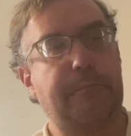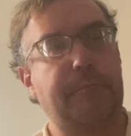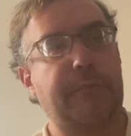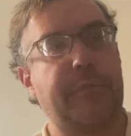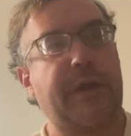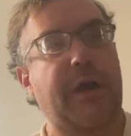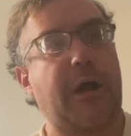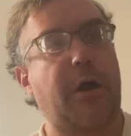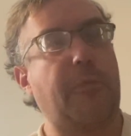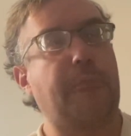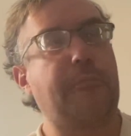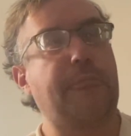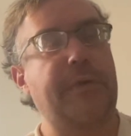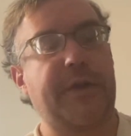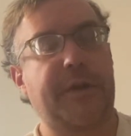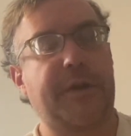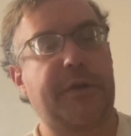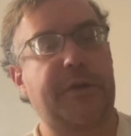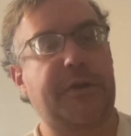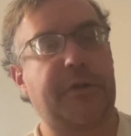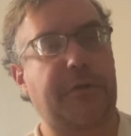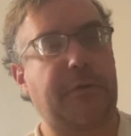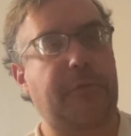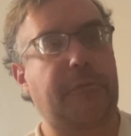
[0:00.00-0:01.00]
how
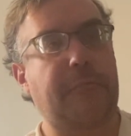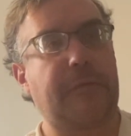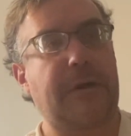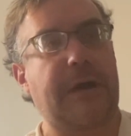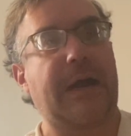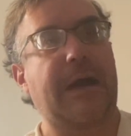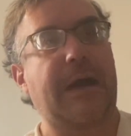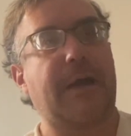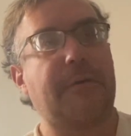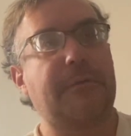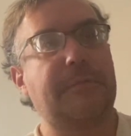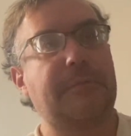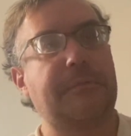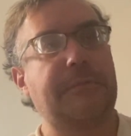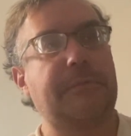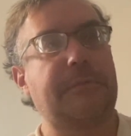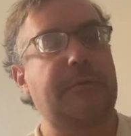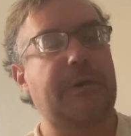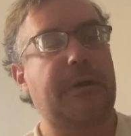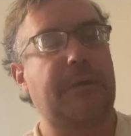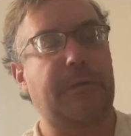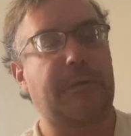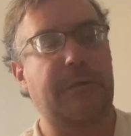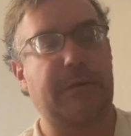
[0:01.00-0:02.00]
big your uh,
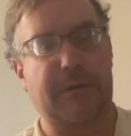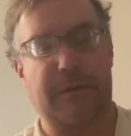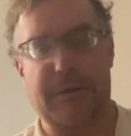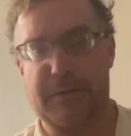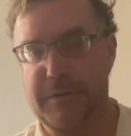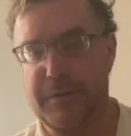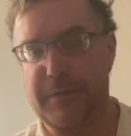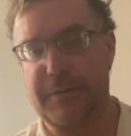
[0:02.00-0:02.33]
how, uh,